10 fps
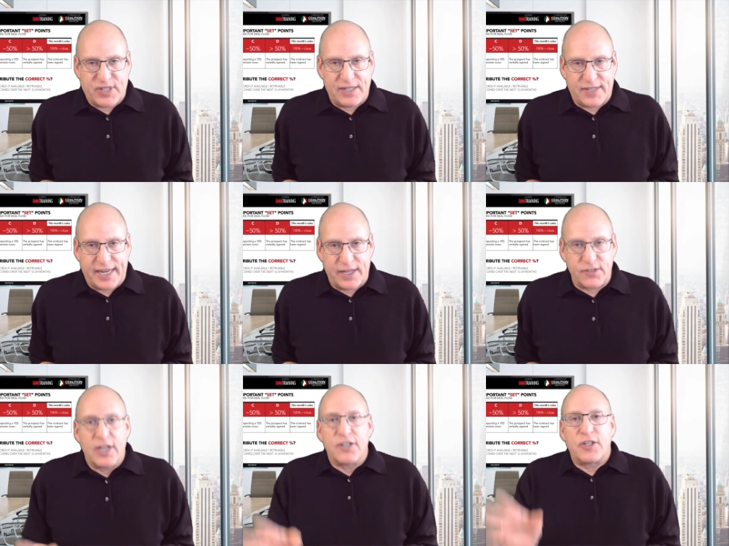sales
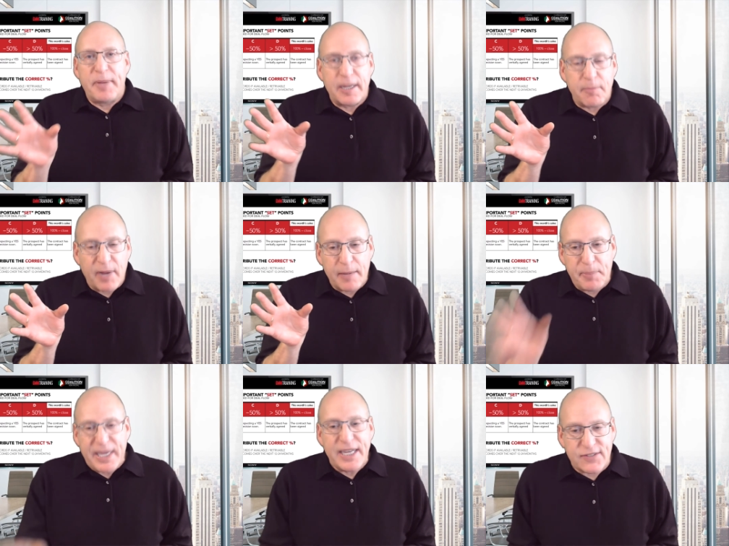to be at my
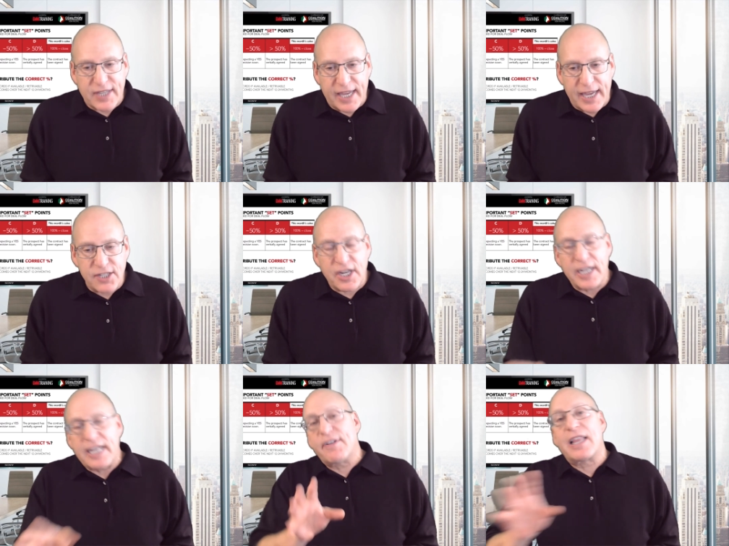B stage, and
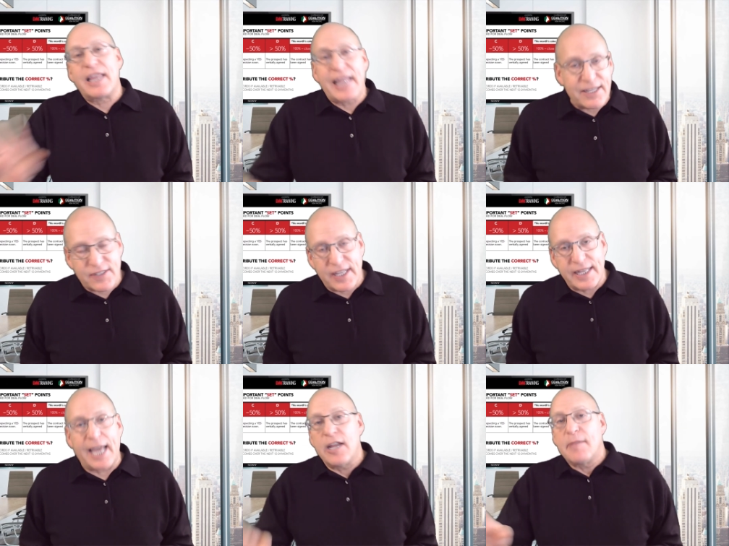even less than
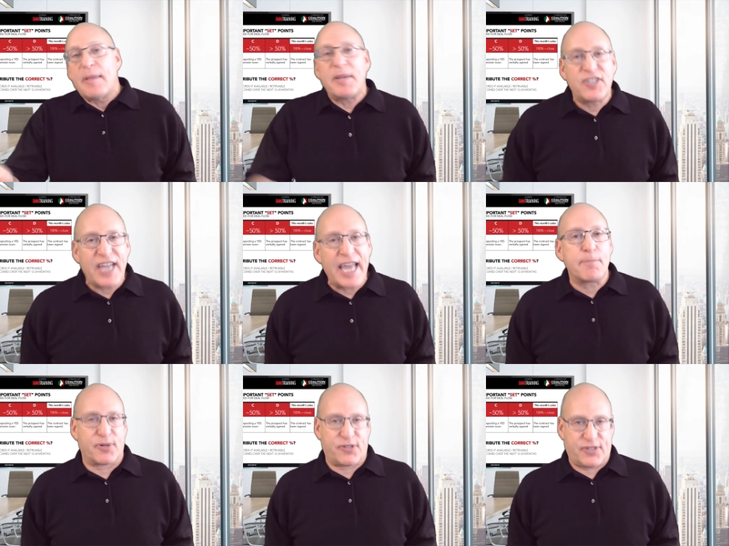that, maybe
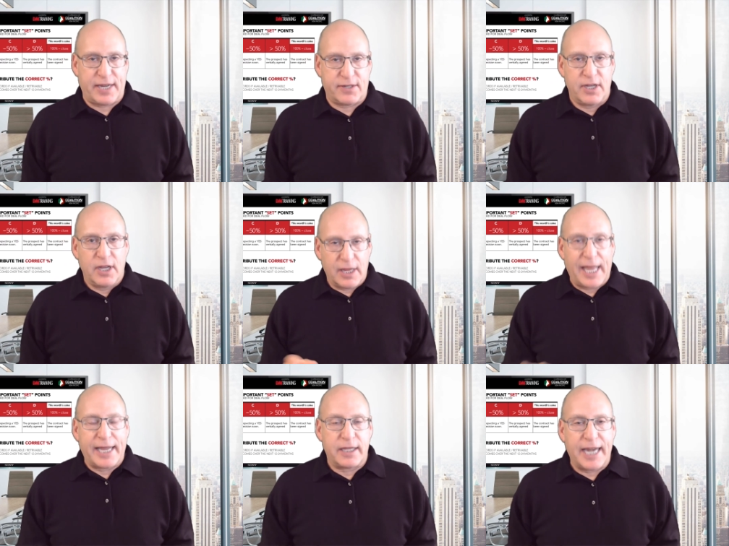10%
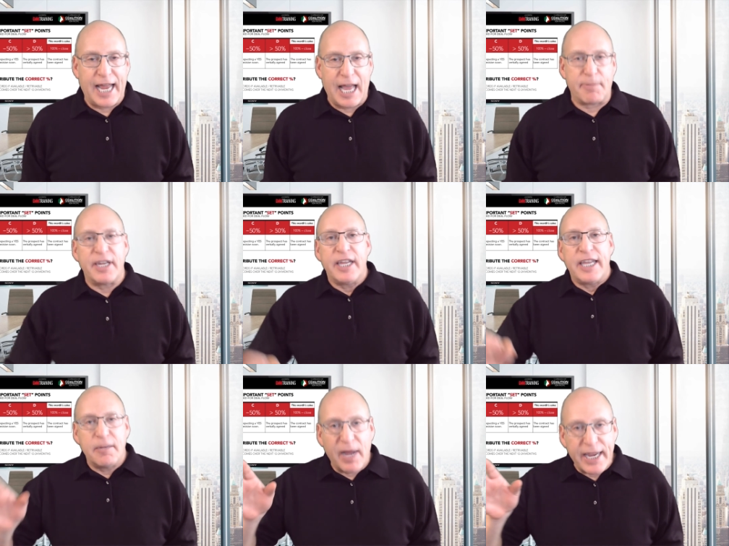likely to happen
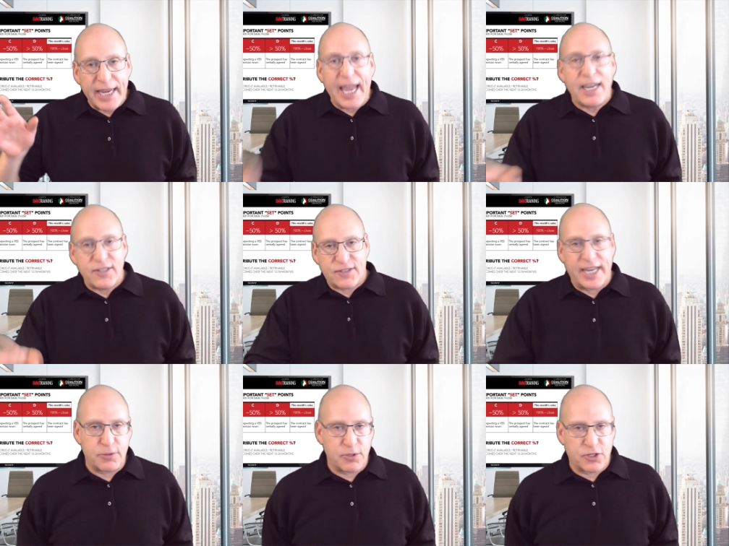in my A
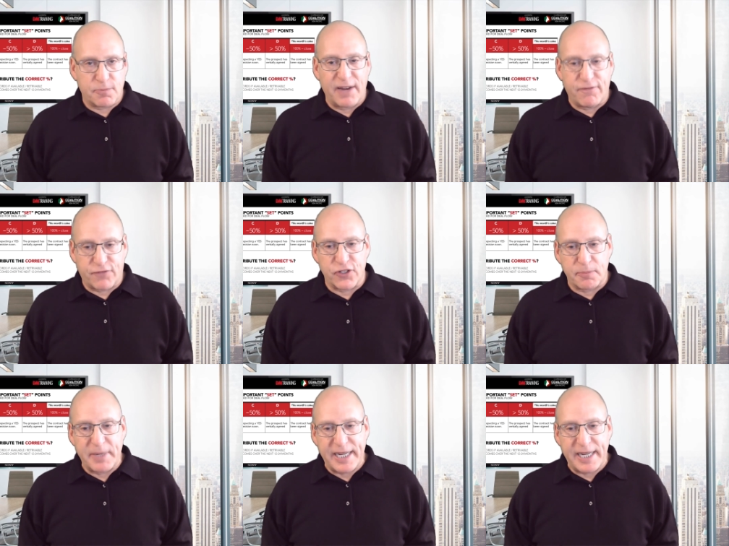stage, which is my first meeting